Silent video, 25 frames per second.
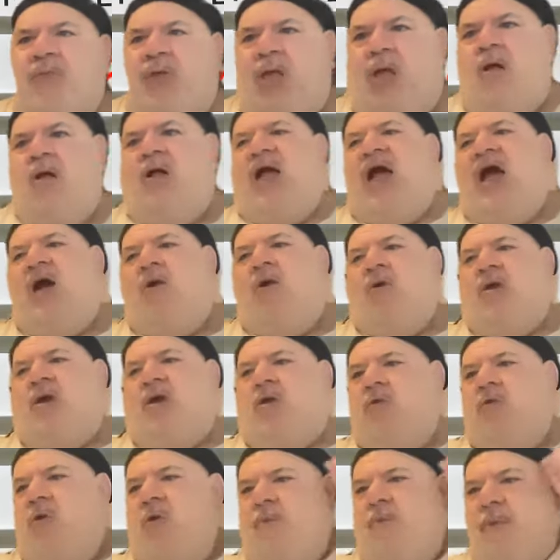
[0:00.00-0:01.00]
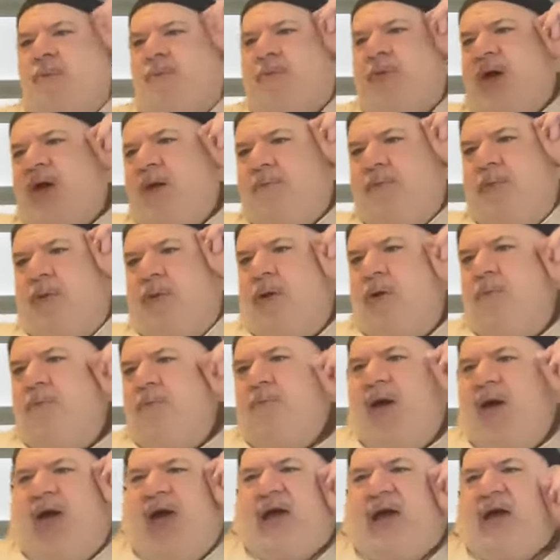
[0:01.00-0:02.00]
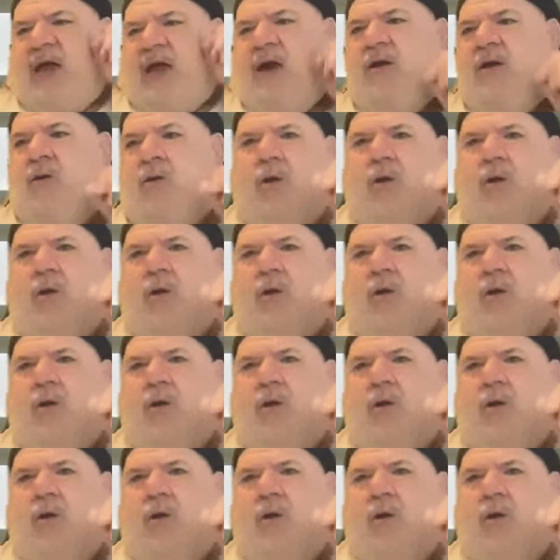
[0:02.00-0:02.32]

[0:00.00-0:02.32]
Hung out with a group of people back in